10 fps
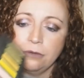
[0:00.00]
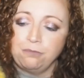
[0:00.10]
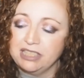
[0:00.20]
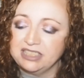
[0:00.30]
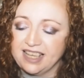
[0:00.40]

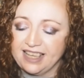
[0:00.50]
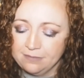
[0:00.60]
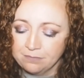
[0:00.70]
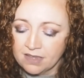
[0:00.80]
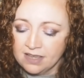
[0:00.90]
pretty,
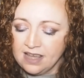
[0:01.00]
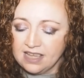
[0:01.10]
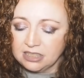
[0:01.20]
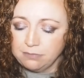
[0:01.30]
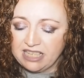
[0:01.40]

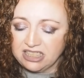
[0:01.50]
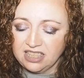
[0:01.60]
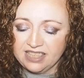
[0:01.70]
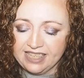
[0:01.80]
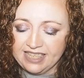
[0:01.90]

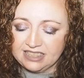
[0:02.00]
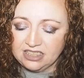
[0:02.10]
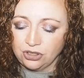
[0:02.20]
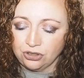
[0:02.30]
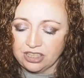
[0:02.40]
especially
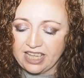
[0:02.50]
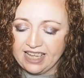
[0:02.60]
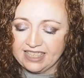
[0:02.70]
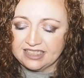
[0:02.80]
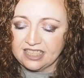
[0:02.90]
Sun
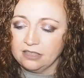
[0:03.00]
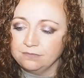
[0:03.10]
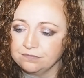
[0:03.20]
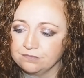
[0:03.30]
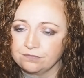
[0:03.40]
Gazer,
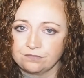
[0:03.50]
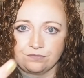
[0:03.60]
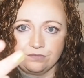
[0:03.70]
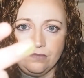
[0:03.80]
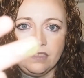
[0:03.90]

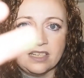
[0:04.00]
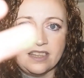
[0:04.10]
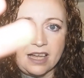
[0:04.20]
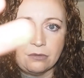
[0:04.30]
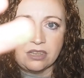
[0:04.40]

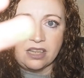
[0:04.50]
that one